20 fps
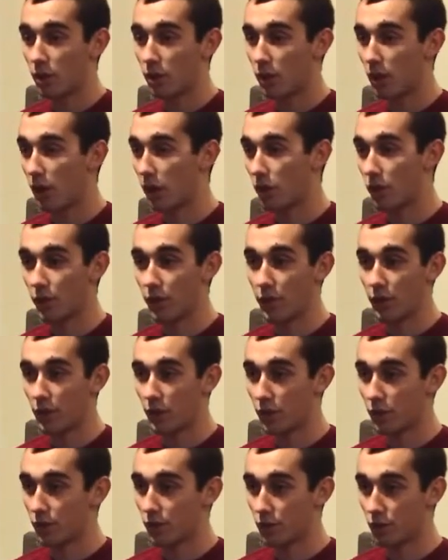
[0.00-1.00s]
everything
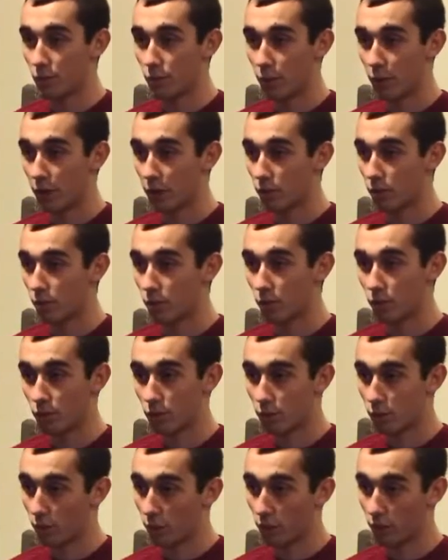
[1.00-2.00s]
is inspectable
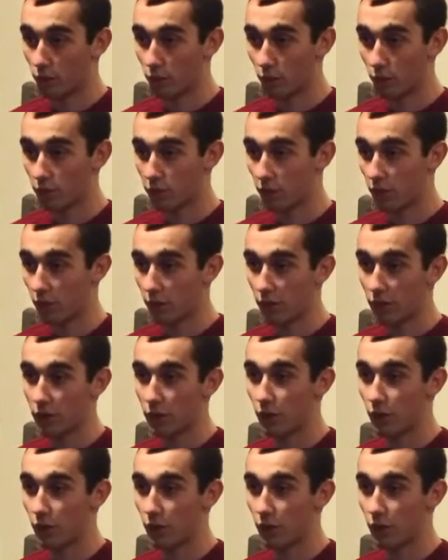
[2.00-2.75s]
24/7.